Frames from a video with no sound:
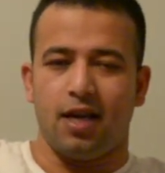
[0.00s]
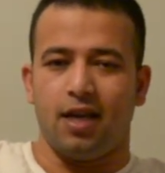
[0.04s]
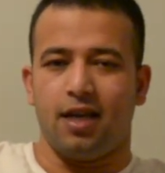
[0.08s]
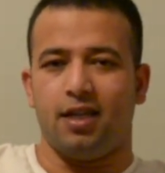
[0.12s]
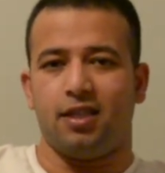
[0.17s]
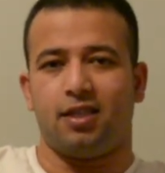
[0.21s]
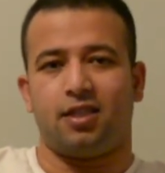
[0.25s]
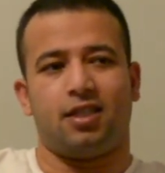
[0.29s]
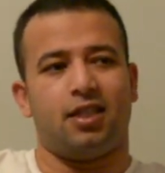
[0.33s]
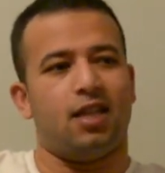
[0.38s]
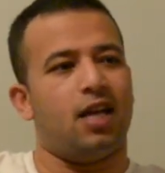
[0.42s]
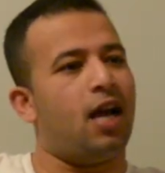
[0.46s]

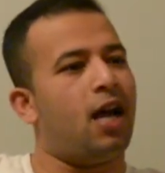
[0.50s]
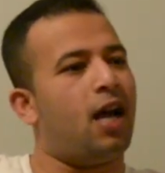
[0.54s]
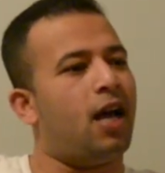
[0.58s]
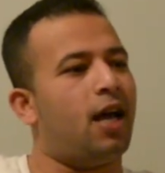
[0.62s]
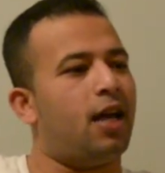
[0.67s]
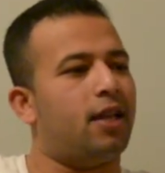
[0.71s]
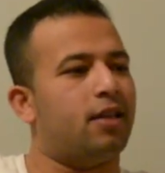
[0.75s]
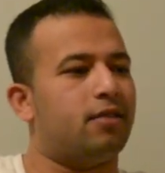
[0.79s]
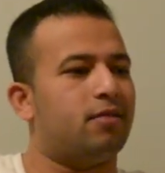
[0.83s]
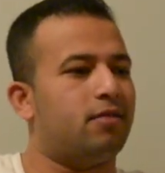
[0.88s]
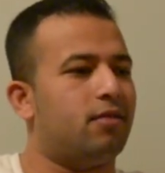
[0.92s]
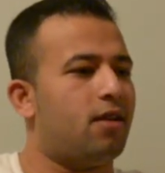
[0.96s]
It's
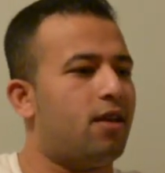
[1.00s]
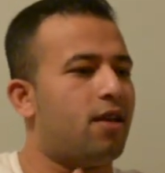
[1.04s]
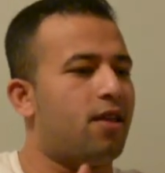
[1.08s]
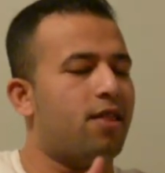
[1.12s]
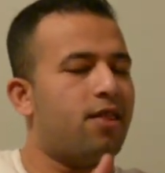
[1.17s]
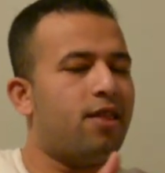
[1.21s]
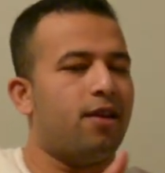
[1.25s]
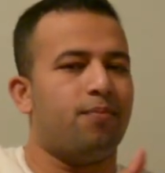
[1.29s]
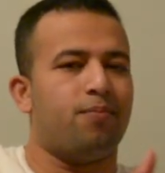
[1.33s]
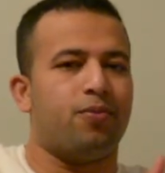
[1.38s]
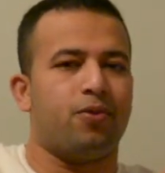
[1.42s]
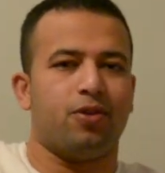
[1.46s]
not
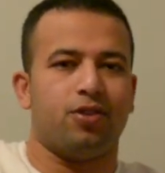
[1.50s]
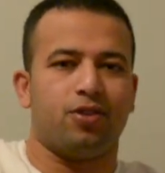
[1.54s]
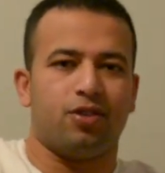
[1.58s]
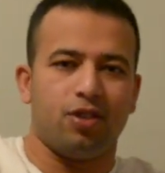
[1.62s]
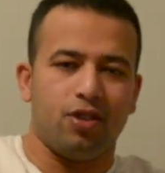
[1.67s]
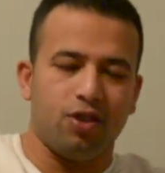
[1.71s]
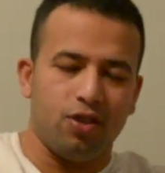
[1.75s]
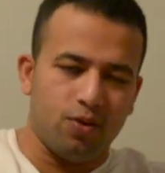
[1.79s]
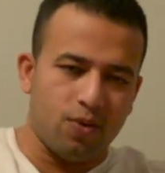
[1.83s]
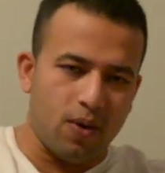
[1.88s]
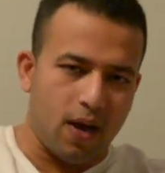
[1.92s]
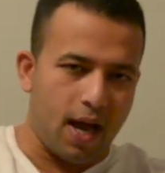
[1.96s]
the
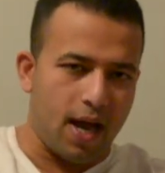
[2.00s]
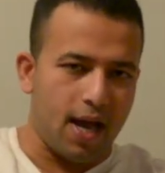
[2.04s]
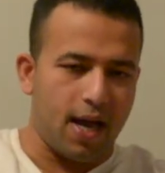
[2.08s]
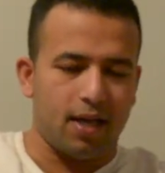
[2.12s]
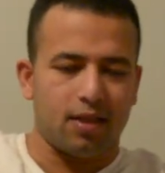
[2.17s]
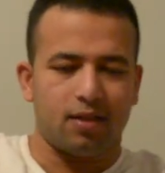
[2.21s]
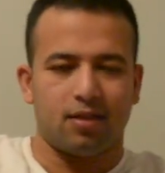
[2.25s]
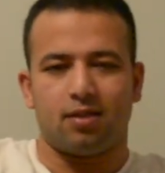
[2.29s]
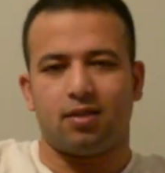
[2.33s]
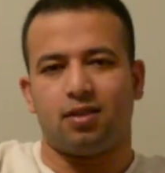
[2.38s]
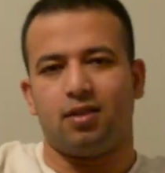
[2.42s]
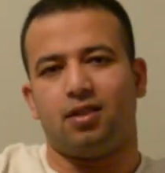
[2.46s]
person you
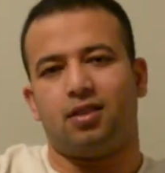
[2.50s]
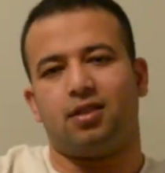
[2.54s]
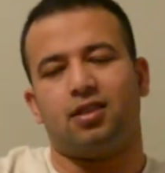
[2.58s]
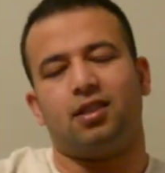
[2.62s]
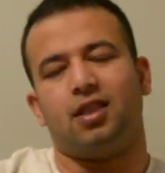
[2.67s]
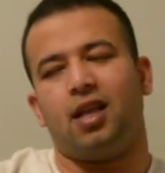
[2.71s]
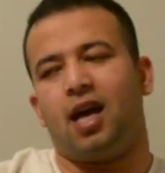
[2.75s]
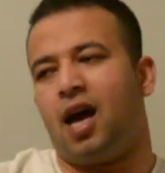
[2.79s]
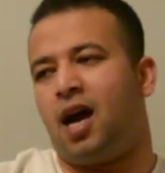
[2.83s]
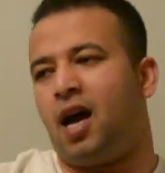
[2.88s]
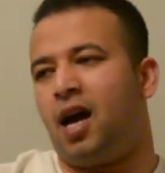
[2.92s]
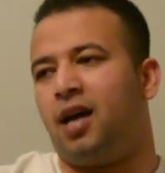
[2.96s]
asked. It's
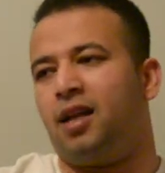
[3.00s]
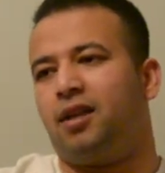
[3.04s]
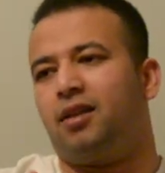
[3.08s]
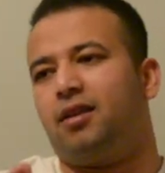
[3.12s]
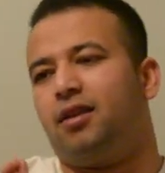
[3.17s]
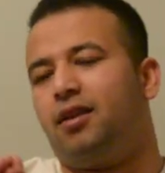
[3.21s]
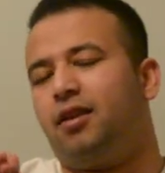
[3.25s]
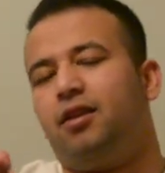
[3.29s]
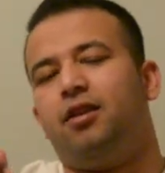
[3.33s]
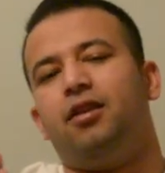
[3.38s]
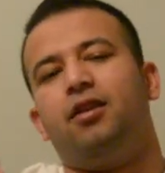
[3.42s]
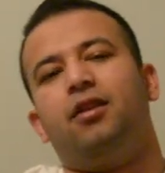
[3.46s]
not
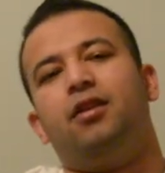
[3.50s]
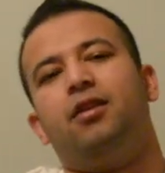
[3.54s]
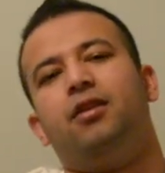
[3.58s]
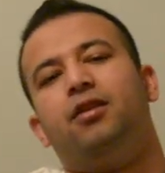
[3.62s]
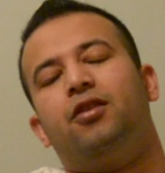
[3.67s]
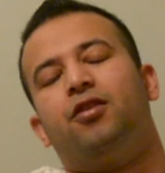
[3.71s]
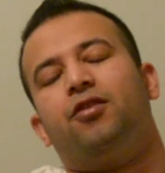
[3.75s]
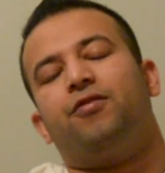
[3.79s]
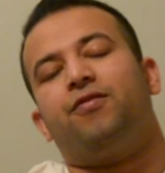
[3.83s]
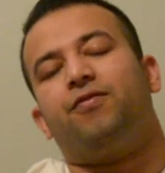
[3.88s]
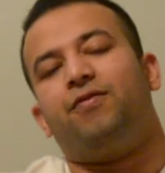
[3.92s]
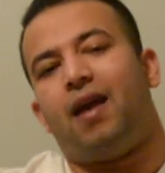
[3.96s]

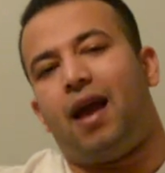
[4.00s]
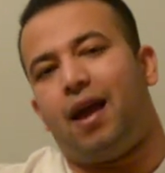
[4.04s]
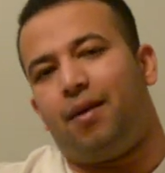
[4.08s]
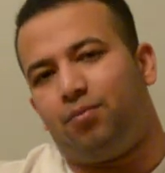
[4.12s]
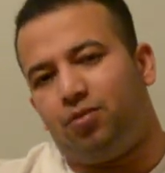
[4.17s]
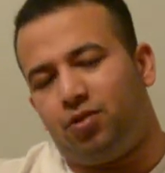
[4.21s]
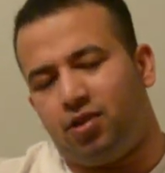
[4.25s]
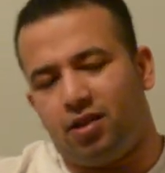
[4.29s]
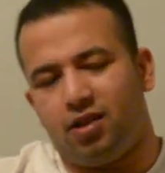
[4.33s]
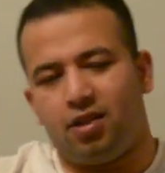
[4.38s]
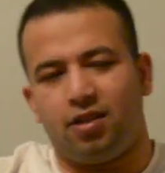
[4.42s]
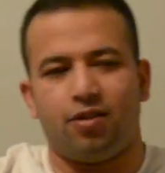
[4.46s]
your
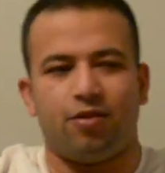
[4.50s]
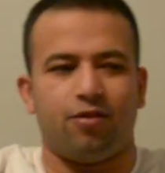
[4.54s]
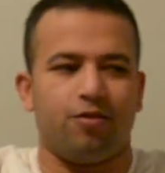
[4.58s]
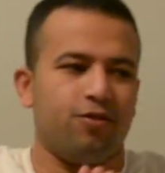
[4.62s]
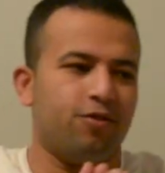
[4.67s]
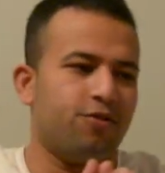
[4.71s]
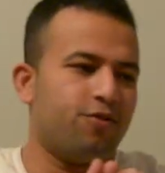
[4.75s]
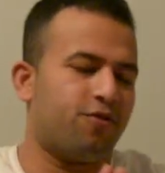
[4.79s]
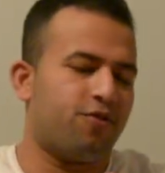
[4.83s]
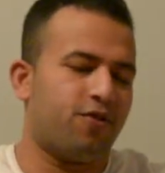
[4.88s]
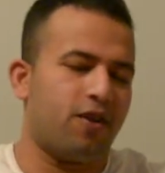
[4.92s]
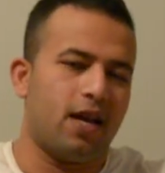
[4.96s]
family or
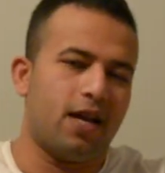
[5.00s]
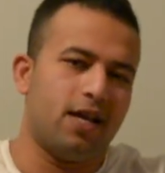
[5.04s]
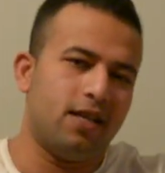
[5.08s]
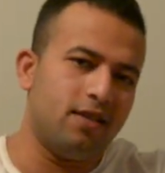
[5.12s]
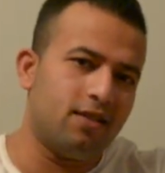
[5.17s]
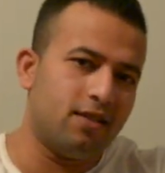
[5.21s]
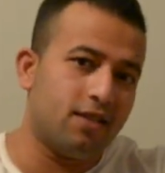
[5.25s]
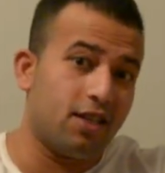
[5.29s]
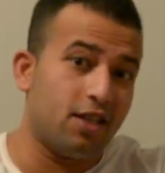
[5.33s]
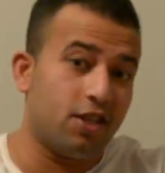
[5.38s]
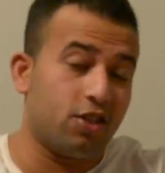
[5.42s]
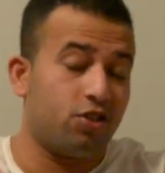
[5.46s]
your
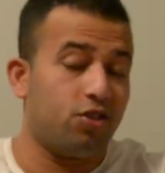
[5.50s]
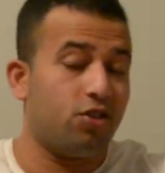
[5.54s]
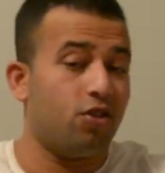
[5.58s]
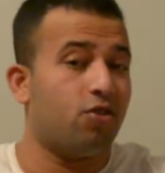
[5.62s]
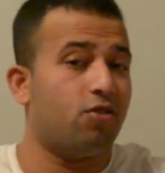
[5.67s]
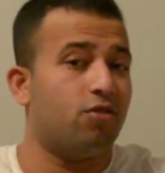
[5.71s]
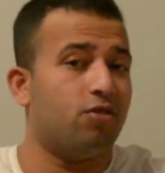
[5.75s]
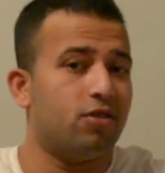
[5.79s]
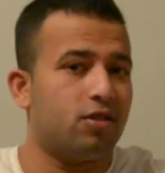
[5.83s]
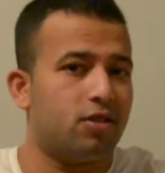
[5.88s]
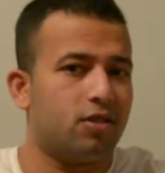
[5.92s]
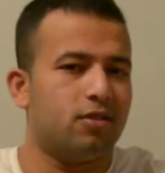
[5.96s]
friends. It's
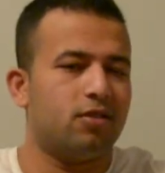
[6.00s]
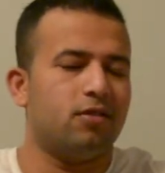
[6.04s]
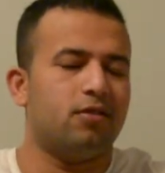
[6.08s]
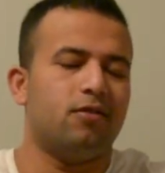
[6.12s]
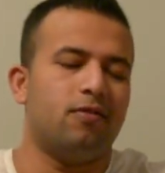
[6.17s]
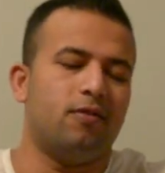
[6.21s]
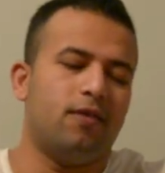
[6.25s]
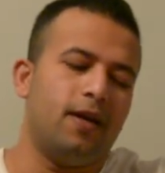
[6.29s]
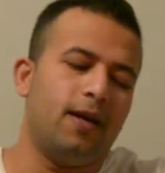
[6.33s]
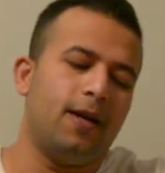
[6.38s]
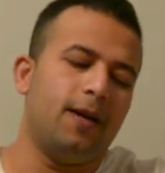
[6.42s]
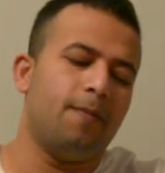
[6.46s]
yours,
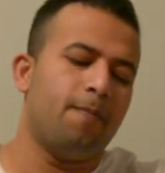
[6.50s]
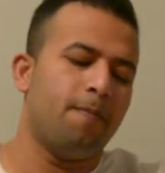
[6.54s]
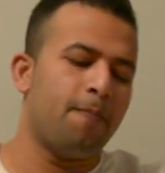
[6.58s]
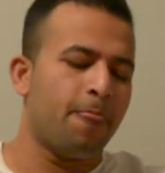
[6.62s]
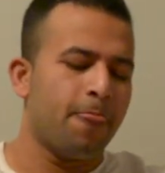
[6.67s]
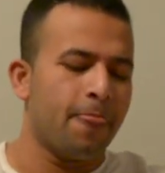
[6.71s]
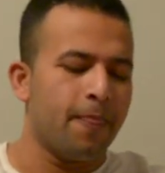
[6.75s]
right?